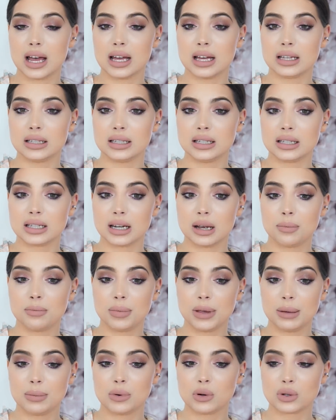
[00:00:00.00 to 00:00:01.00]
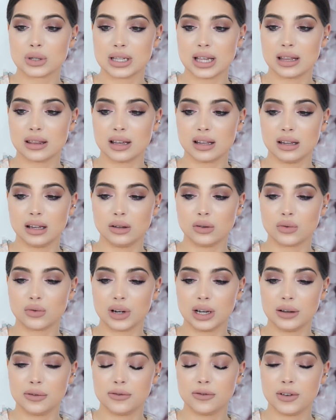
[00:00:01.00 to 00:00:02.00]
and people said that they don't
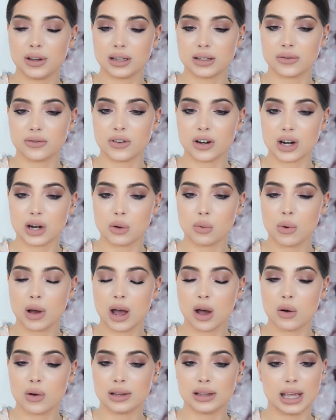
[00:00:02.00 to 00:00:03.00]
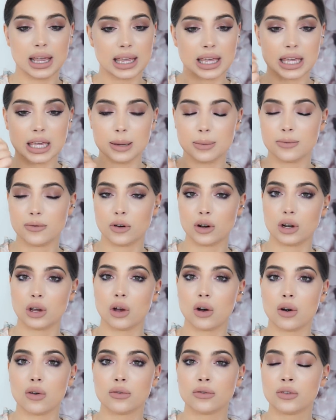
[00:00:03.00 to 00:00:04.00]
really fit very well and they keep
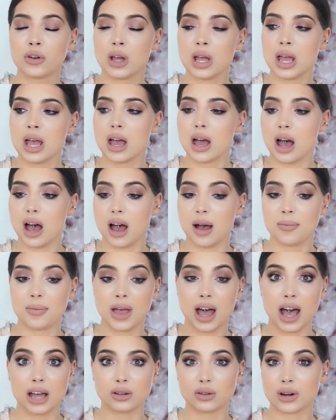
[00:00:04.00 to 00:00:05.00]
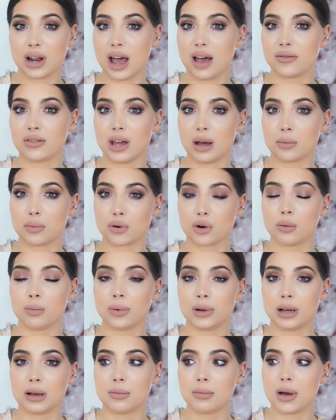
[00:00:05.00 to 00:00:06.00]
falling off. I don't have that
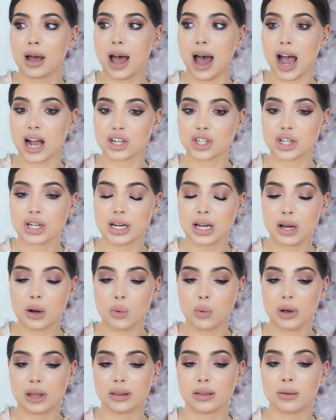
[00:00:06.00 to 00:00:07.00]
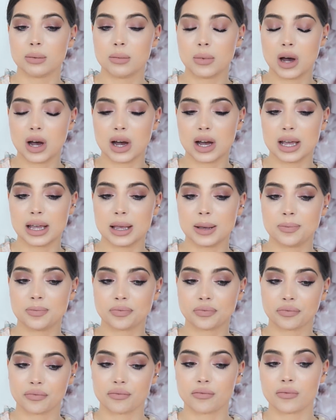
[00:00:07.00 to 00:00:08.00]
problem. Actually, with my
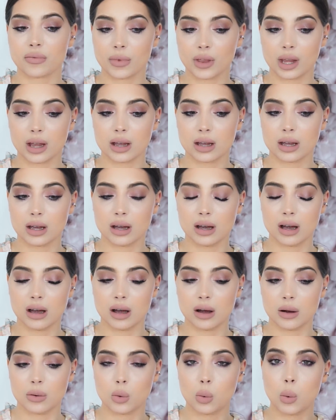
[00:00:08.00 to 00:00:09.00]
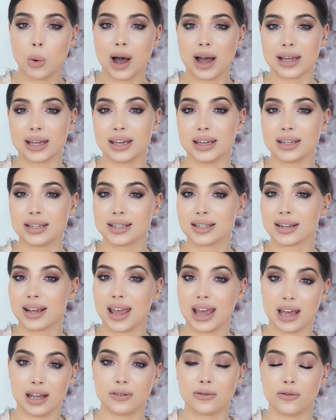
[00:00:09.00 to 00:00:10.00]
wired
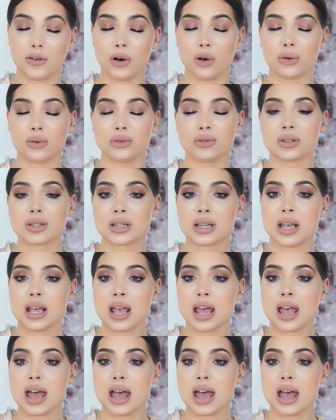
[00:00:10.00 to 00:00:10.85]
headphones,